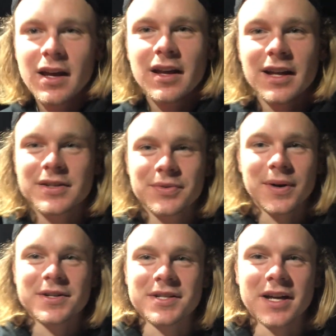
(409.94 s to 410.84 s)
Thanks for
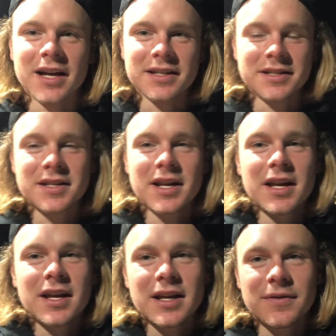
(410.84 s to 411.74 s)
watching, guys.
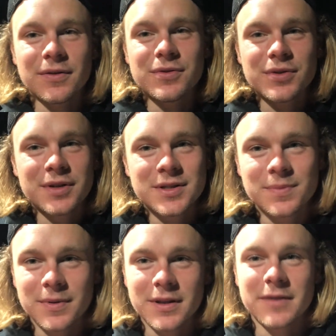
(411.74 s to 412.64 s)
If you enjoyed this
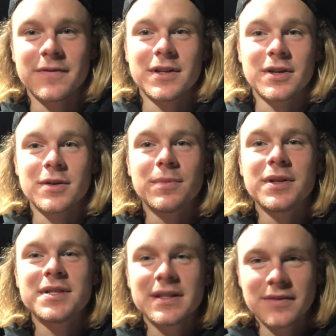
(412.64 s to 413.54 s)
video,
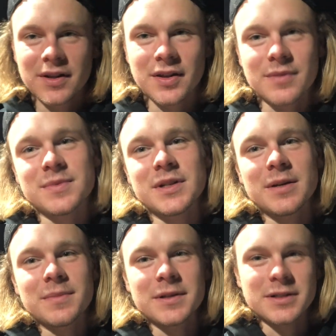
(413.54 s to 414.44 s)
please give it a thumbs
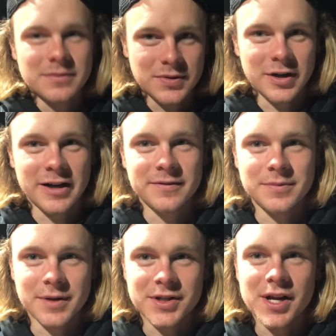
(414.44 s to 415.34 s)
up and subscribe to
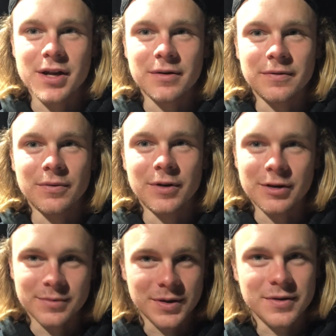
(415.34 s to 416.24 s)
my channel for where
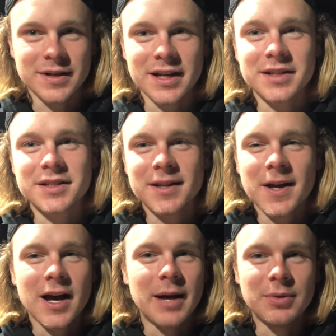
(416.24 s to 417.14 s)
I'm going next.
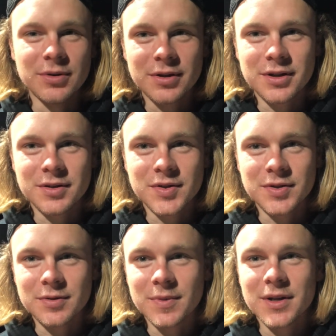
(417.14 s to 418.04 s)
I'm new
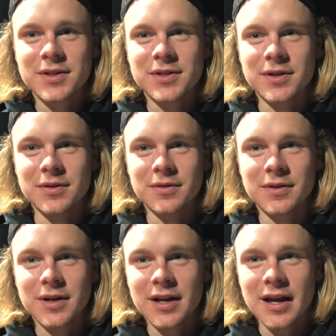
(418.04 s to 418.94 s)
to YouTube, so
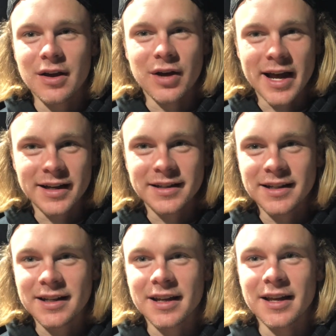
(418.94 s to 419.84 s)

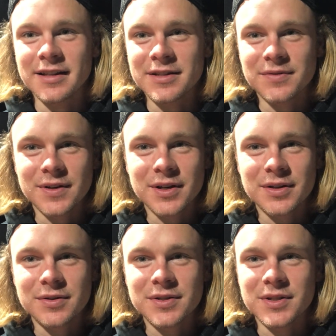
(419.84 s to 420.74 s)
editing and these
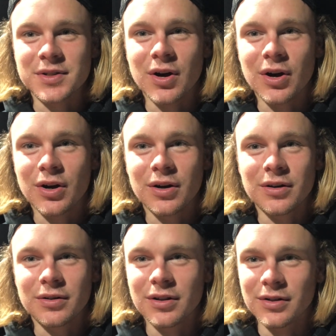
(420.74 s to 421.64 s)
videos is all a